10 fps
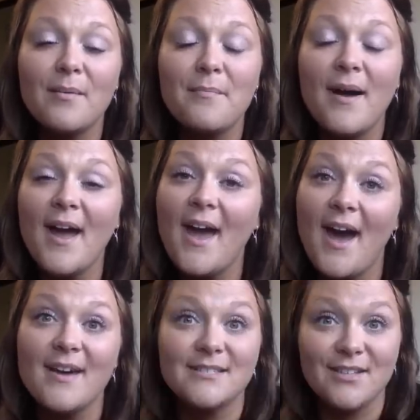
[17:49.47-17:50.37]
my
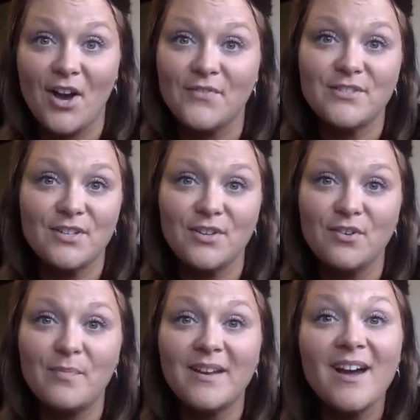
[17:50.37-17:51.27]
hat is off to
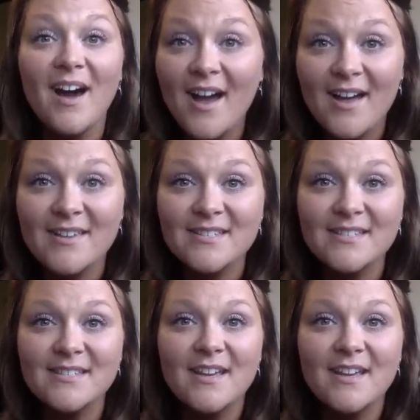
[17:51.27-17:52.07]
you, because